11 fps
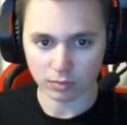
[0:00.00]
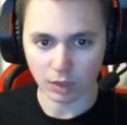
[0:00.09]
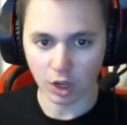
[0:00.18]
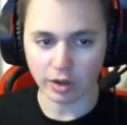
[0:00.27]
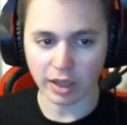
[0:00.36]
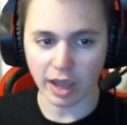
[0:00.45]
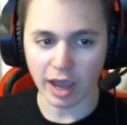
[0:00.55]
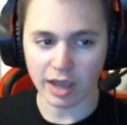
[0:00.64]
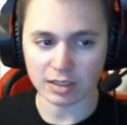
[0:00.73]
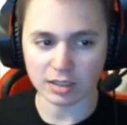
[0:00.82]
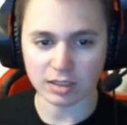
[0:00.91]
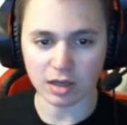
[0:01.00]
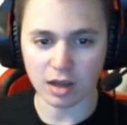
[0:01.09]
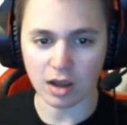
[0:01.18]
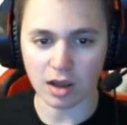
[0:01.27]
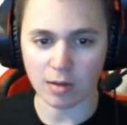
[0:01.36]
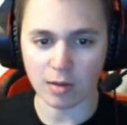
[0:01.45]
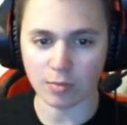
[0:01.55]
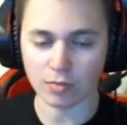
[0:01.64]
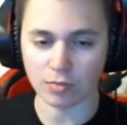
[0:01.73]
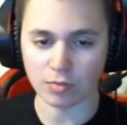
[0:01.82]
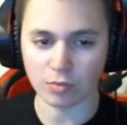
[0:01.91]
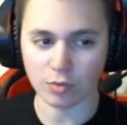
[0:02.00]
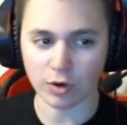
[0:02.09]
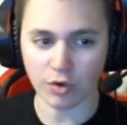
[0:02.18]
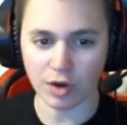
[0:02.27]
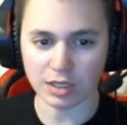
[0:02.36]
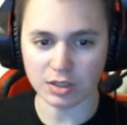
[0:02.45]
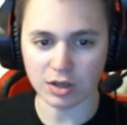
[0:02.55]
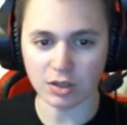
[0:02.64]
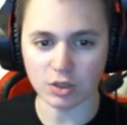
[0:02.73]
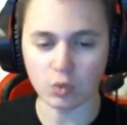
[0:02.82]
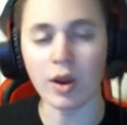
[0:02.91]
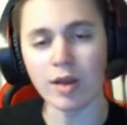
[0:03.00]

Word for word: Okay, guys. Um, we're going to talk to White